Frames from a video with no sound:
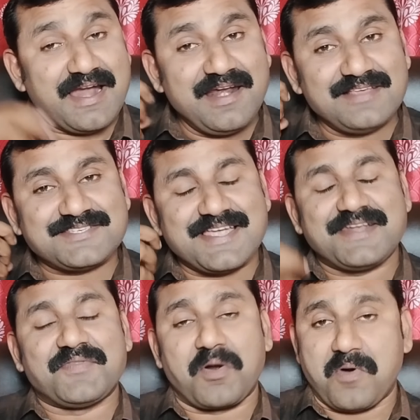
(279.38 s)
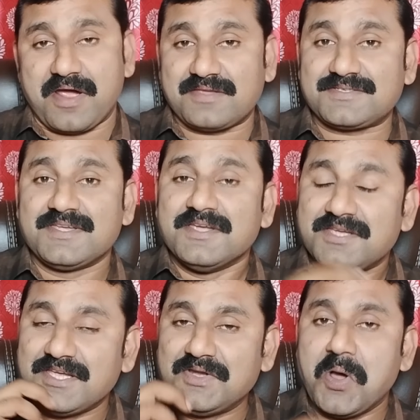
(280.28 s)
Unless and otherwise
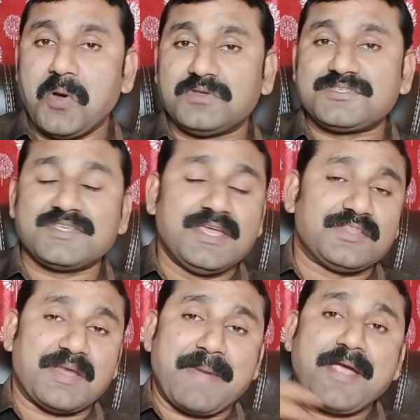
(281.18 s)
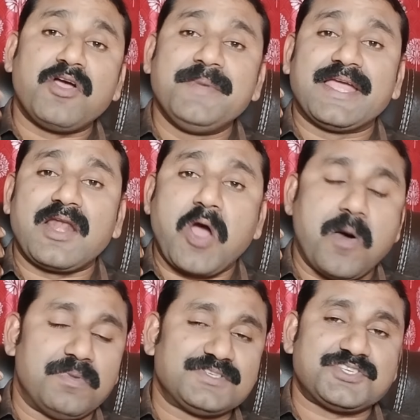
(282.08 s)
he knows the biochemical
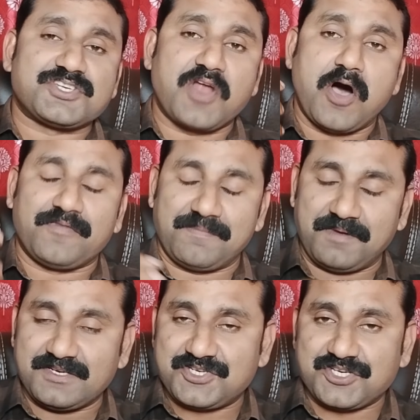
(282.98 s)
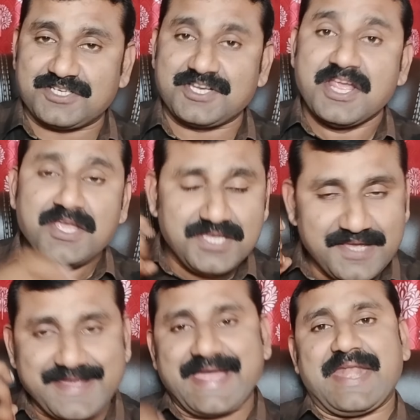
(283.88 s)
composition of a patient,
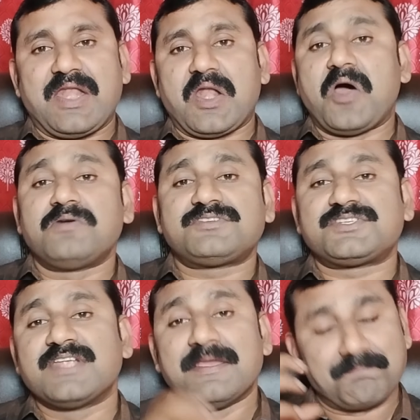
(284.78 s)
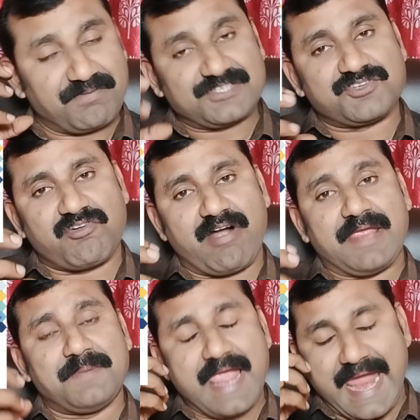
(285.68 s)
he cannot
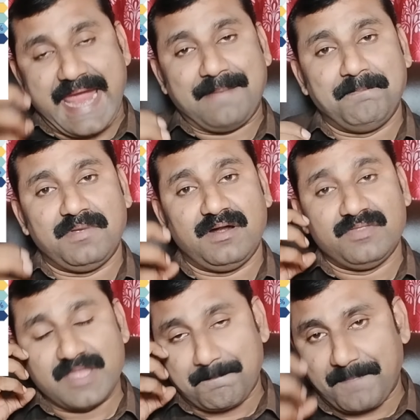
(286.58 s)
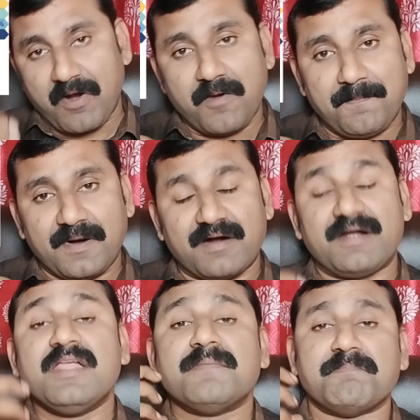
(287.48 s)
prescribe and build the
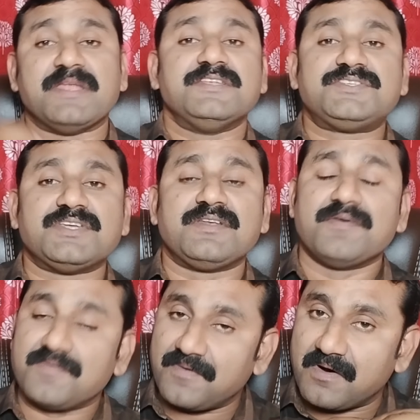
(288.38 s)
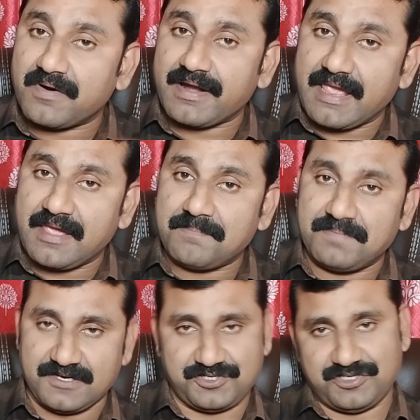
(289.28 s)
proper medicine for a
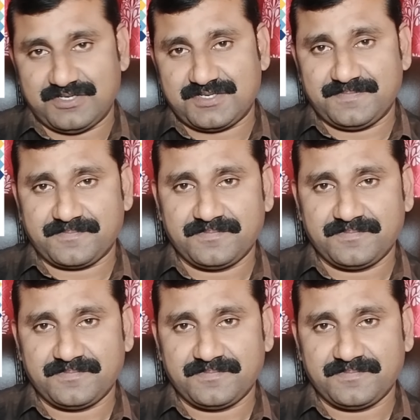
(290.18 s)
patient.